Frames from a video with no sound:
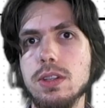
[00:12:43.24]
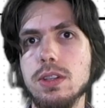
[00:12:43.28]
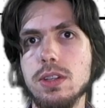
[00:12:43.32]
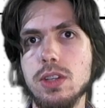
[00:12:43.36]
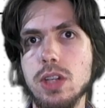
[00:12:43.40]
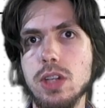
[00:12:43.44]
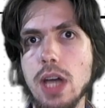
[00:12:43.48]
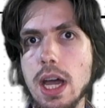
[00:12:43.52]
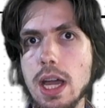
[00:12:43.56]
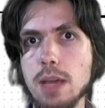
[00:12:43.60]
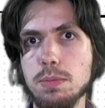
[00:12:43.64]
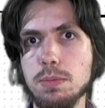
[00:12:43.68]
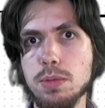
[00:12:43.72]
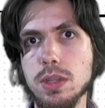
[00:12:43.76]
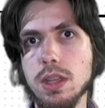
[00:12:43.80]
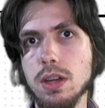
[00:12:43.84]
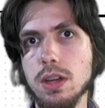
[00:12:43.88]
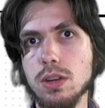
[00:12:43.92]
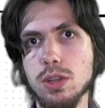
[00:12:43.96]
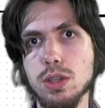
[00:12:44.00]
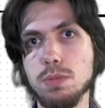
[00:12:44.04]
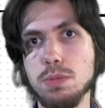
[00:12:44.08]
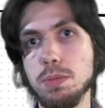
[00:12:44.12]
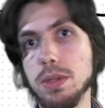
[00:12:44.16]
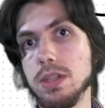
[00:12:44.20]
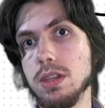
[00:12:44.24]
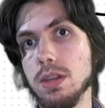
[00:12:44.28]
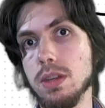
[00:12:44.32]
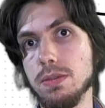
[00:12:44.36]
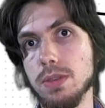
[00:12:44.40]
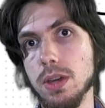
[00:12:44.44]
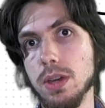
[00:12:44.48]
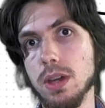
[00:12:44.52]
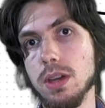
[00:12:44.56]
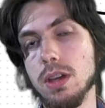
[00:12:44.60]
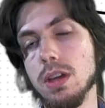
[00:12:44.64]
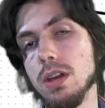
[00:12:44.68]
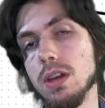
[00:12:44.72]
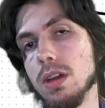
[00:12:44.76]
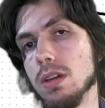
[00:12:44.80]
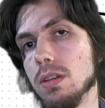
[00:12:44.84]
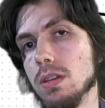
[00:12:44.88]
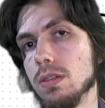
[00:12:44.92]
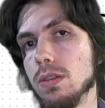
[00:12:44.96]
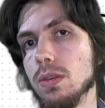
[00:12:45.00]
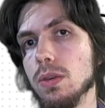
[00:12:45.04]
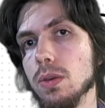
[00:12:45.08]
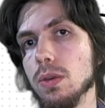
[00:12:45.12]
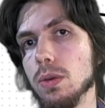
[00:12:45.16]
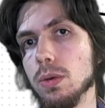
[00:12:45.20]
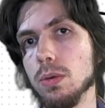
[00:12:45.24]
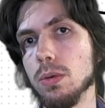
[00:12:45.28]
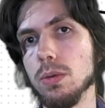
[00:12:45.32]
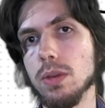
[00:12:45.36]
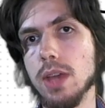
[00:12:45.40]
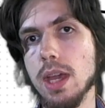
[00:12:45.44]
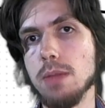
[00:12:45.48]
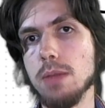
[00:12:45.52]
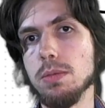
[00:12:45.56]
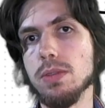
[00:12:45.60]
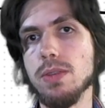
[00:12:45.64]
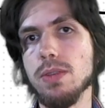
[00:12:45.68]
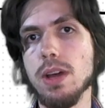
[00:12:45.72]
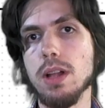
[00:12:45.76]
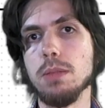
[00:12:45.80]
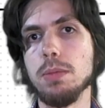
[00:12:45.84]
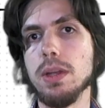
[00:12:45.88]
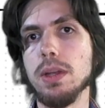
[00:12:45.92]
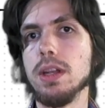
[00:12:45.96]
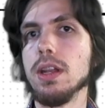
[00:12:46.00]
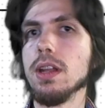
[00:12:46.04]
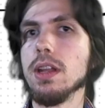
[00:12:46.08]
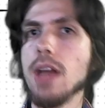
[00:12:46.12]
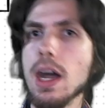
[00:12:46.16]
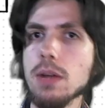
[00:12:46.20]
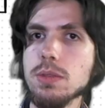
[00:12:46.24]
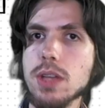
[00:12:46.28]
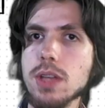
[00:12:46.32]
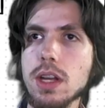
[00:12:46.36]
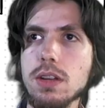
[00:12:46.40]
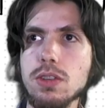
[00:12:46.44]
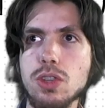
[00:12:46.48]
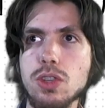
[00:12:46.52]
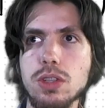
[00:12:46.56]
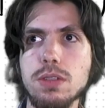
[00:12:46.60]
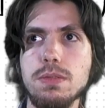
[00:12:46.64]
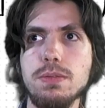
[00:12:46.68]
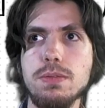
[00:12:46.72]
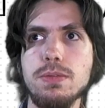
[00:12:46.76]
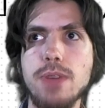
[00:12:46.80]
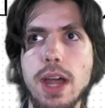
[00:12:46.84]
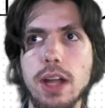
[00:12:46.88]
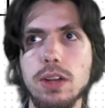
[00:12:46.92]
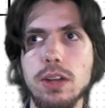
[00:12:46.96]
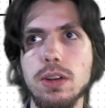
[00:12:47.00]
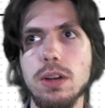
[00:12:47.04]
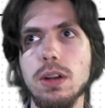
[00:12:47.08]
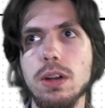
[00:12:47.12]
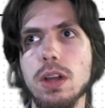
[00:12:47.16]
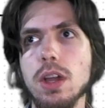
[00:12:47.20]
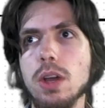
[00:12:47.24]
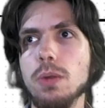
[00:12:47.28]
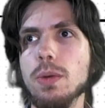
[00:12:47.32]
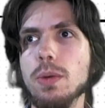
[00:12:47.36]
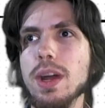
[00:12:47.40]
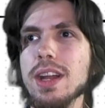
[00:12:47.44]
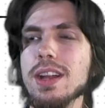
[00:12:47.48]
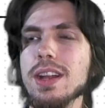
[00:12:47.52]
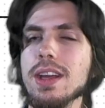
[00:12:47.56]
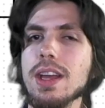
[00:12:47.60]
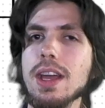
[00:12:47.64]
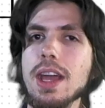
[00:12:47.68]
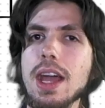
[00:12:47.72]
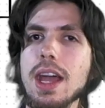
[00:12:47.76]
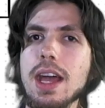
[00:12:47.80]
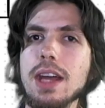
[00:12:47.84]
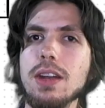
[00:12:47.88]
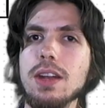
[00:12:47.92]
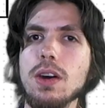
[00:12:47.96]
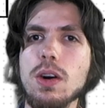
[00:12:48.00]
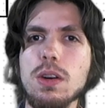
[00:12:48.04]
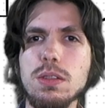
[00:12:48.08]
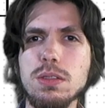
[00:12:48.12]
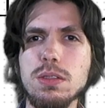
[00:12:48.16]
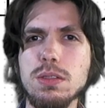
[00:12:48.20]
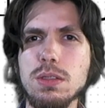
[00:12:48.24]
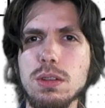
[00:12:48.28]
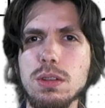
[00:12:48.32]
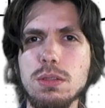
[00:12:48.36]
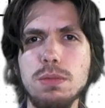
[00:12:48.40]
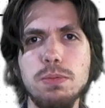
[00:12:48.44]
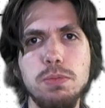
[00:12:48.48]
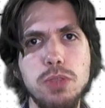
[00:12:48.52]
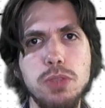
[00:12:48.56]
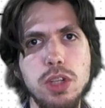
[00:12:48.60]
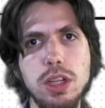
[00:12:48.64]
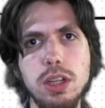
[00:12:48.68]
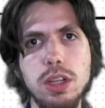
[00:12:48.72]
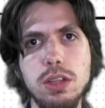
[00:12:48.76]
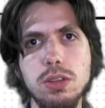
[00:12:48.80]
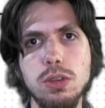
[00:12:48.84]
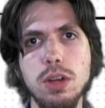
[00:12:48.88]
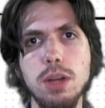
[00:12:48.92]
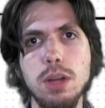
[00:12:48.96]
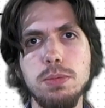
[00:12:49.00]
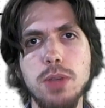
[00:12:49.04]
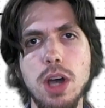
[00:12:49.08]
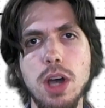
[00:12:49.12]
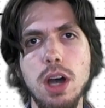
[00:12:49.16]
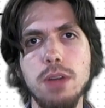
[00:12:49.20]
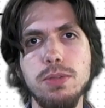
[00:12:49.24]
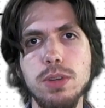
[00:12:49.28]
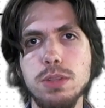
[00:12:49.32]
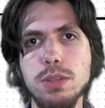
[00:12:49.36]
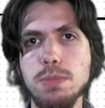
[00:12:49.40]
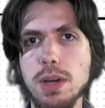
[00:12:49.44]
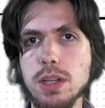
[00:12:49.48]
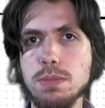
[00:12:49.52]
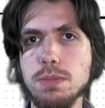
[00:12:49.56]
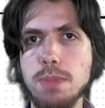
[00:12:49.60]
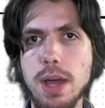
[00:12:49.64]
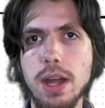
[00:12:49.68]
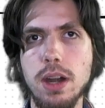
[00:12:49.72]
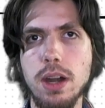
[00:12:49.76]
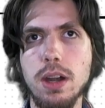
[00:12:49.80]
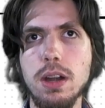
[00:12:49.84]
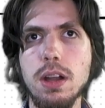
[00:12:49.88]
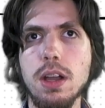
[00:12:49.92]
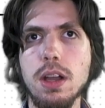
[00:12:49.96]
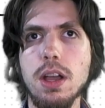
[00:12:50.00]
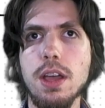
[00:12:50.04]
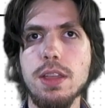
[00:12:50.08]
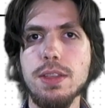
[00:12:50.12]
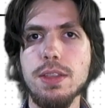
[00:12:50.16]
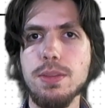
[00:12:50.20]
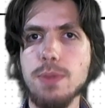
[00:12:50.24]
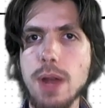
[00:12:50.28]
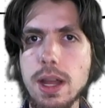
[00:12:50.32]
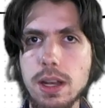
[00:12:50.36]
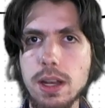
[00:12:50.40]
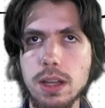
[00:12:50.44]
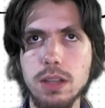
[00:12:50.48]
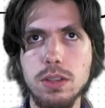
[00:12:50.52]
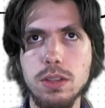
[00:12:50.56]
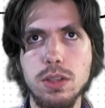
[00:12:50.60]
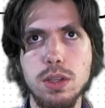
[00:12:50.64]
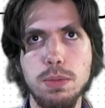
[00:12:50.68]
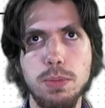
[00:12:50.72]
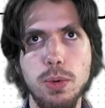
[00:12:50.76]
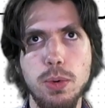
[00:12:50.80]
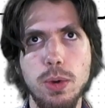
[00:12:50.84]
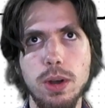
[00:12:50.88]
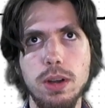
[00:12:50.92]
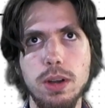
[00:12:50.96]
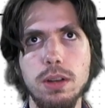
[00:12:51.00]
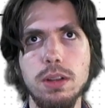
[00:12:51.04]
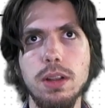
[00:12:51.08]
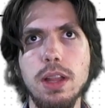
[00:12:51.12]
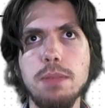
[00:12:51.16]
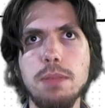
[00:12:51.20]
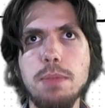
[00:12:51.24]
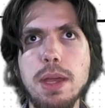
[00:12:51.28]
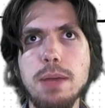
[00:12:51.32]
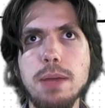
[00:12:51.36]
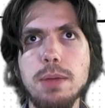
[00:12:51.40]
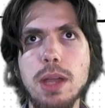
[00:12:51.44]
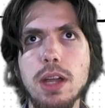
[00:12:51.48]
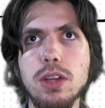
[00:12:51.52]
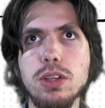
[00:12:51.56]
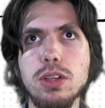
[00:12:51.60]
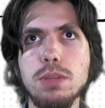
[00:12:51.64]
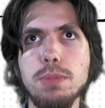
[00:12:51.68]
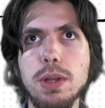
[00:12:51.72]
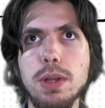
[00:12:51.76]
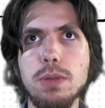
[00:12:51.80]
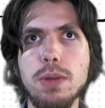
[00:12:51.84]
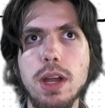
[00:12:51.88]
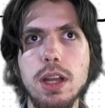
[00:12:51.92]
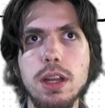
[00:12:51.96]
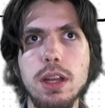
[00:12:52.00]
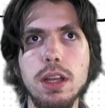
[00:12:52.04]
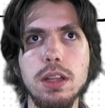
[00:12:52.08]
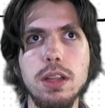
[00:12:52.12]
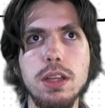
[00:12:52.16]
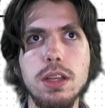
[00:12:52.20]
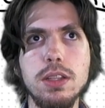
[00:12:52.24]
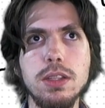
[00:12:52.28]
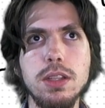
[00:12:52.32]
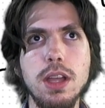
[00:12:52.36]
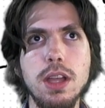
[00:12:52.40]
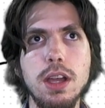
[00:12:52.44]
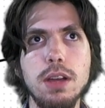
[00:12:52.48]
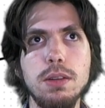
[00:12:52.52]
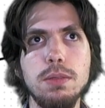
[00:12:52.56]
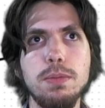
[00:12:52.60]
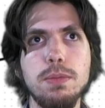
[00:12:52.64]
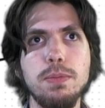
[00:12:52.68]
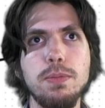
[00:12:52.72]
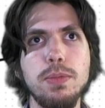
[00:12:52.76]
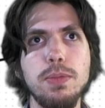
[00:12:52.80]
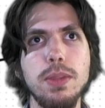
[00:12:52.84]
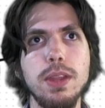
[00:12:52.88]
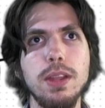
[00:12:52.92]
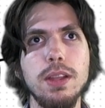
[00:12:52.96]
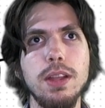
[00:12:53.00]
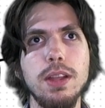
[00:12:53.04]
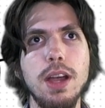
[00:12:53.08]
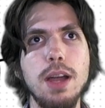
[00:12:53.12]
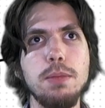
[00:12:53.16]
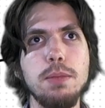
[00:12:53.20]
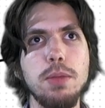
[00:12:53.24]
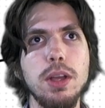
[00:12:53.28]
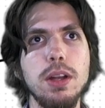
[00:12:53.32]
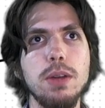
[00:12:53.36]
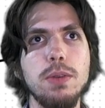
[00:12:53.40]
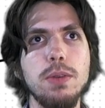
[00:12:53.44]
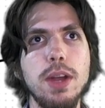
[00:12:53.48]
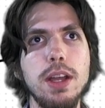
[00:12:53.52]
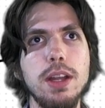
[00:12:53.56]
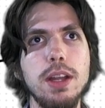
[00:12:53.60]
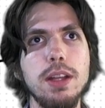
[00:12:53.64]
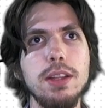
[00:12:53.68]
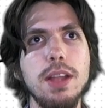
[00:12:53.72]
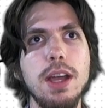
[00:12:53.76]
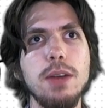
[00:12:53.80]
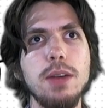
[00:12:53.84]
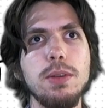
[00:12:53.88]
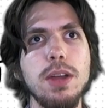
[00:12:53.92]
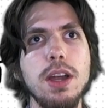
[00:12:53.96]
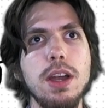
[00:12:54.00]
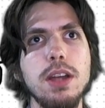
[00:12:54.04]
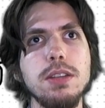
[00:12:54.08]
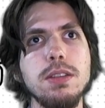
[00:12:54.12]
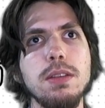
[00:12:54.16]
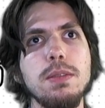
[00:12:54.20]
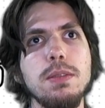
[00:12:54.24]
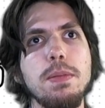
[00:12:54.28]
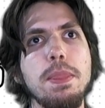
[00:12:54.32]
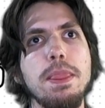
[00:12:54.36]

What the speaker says: types that are specific to game development outside of just vector, right? And also GDScript offers much better threading support. Maybe I should be writing this down. I'm gonna write it down, guys.